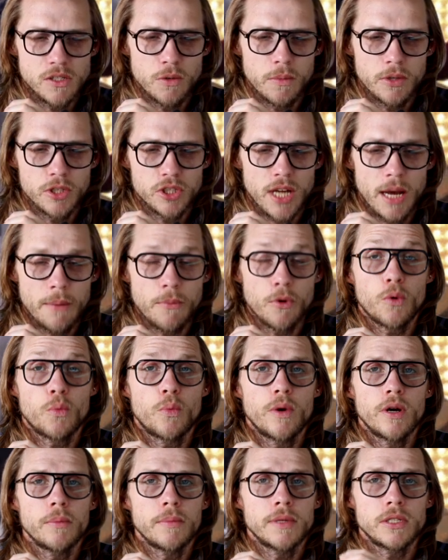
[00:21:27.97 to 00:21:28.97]
too much time or
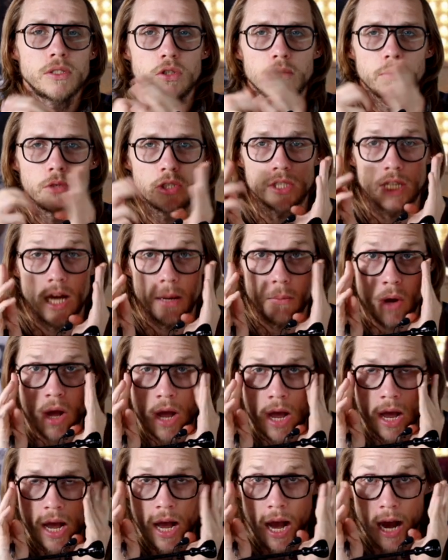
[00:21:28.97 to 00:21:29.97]
will miss too much time.
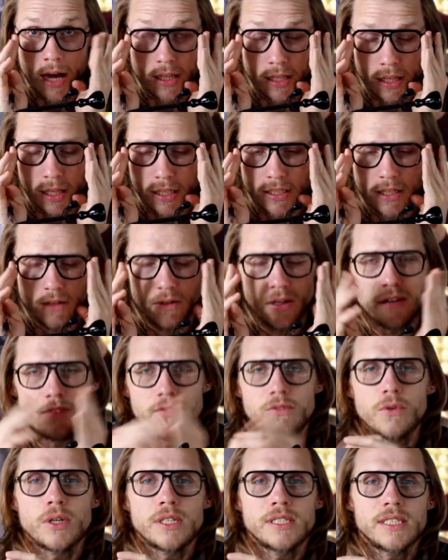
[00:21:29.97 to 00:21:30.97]
I think they said like
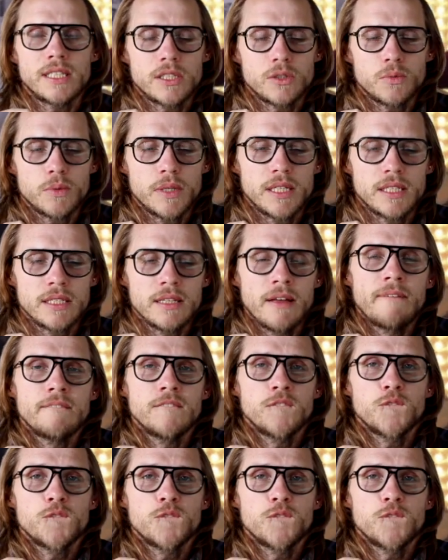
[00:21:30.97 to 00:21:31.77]
4 to 6 weeks.